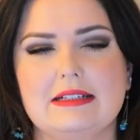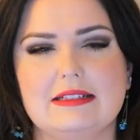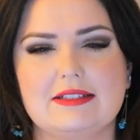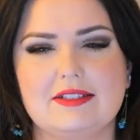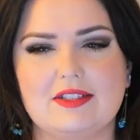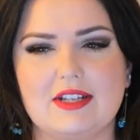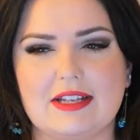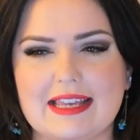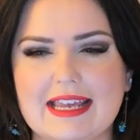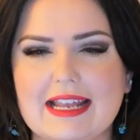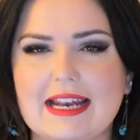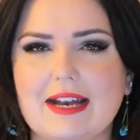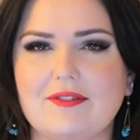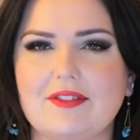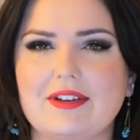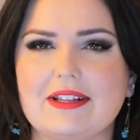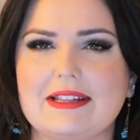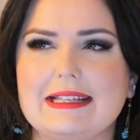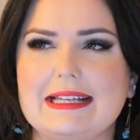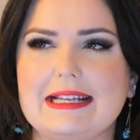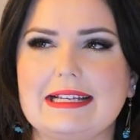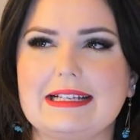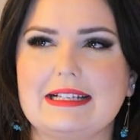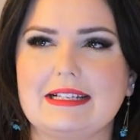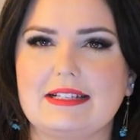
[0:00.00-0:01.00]
to get
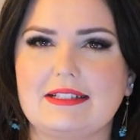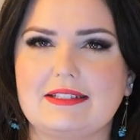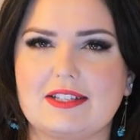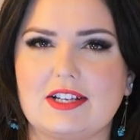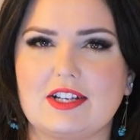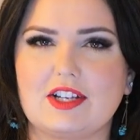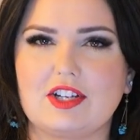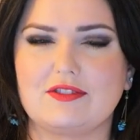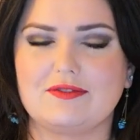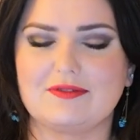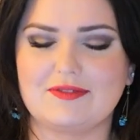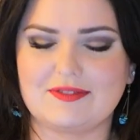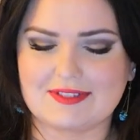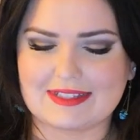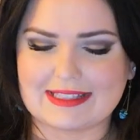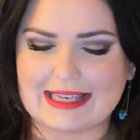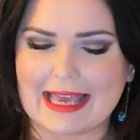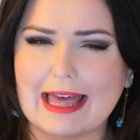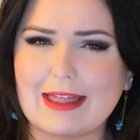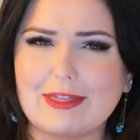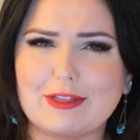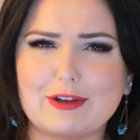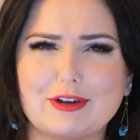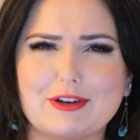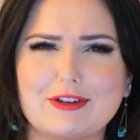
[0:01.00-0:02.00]
everything
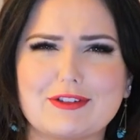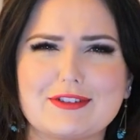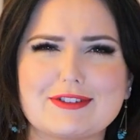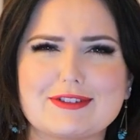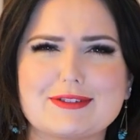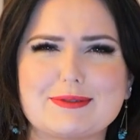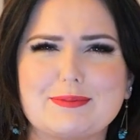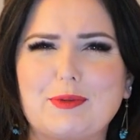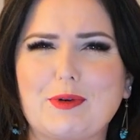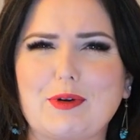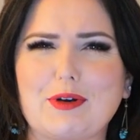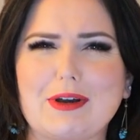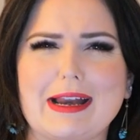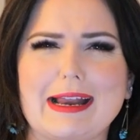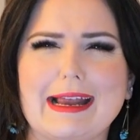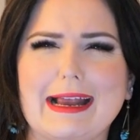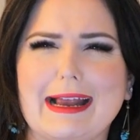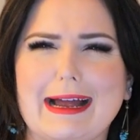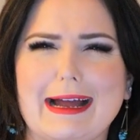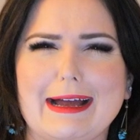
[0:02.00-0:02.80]
together this morning.